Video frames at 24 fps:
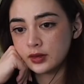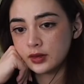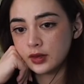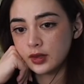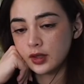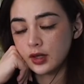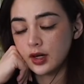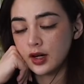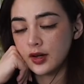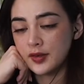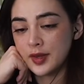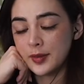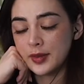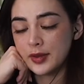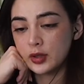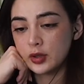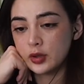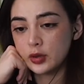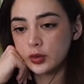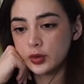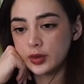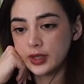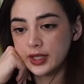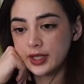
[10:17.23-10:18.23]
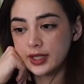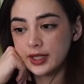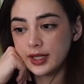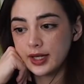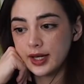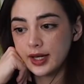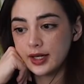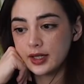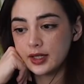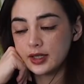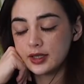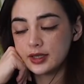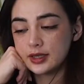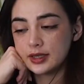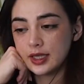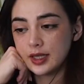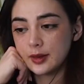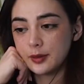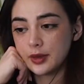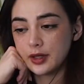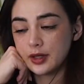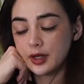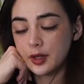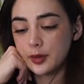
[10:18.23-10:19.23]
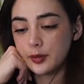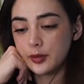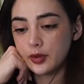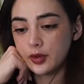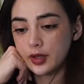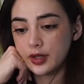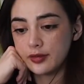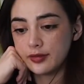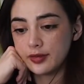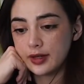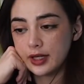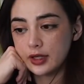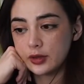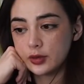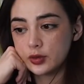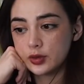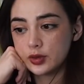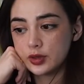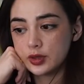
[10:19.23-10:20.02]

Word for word: Oh, they've been called in again. Has there been another body found?